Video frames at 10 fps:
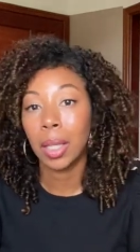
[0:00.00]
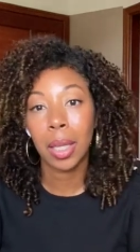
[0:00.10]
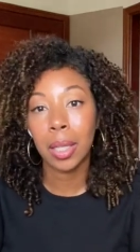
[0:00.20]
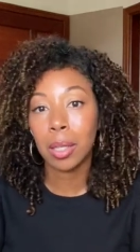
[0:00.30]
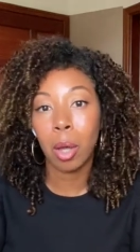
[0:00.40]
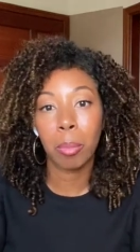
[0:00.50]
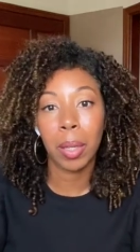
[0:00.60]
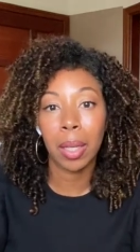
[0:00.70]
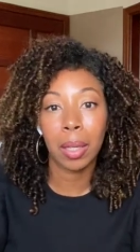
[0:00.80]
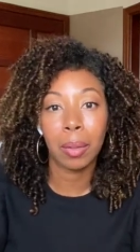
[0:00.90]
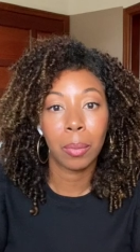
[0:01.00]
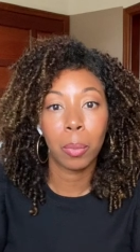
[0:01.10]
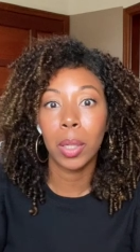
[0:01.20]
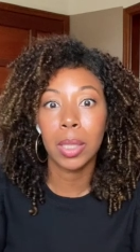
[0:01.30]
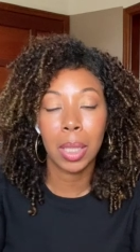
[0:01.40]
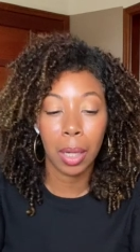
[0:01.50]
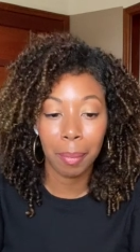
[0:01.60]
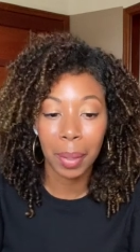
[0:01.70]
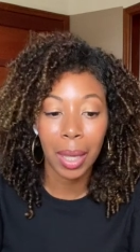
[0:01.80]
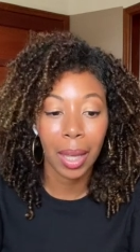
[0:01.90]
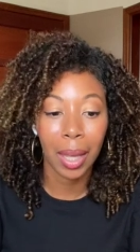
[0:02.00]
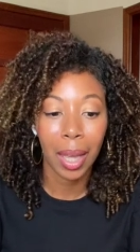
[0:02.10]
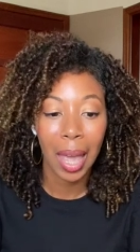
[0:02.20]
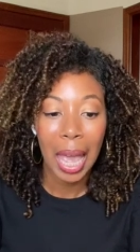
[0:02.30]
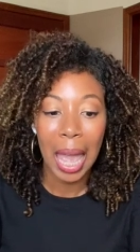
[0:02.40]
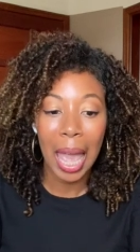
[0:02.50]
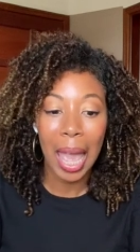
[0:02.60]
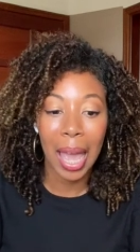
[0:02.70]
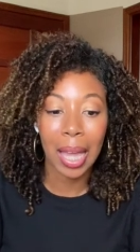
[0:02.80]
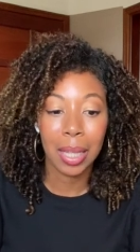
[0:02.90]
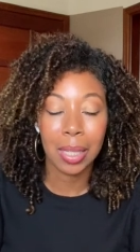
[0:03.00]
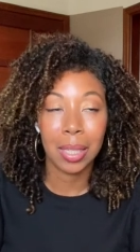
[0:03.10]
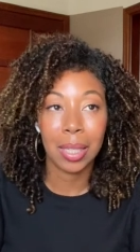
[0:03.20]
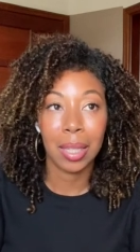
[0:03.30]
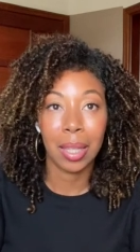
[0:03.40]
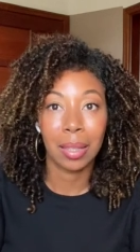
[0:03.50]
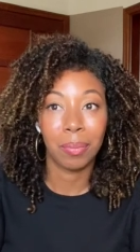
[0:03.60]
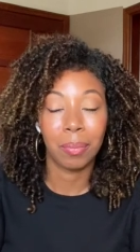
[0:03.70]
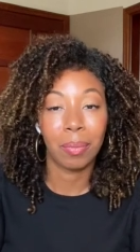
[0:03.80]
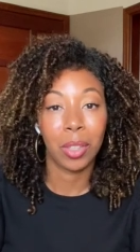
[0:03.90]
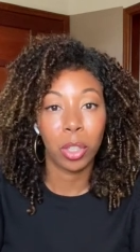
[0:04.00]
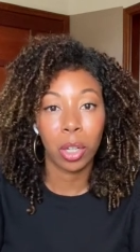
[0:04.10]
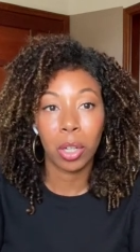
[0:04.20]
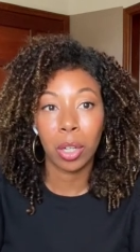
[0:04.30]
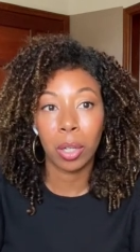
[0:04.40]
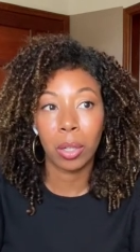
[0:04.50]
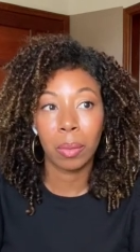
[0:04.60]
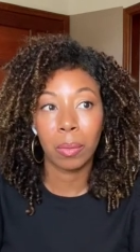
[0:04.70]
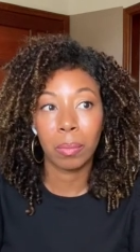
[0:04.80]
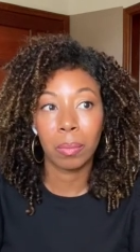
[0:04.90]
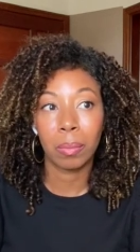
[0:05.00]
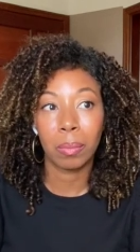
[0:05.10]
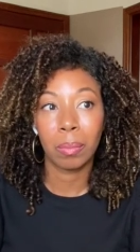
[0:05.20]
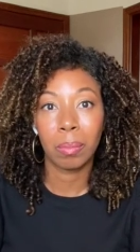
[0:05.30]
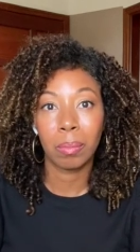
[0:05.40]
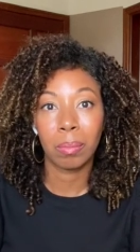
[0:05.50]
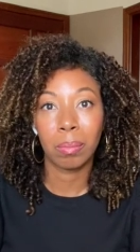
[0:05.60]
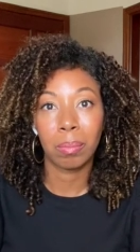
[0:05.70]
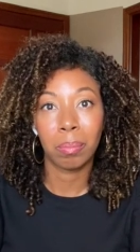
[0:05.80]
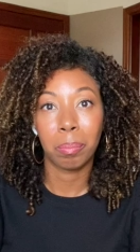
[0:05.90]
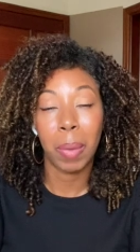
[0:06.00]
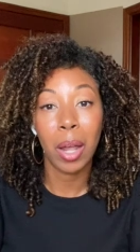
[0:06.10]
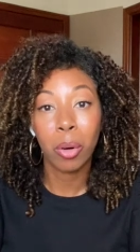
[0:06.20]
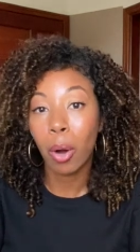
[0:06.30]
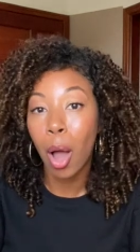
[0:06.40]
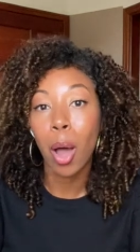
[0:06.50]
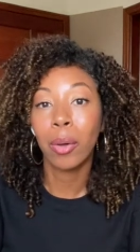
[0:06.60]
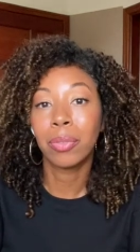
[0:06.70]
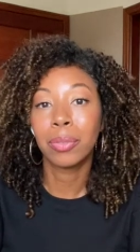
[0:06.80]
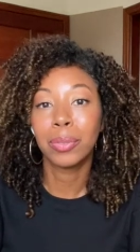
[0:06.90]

it's going to be what it's going to be. And you're better off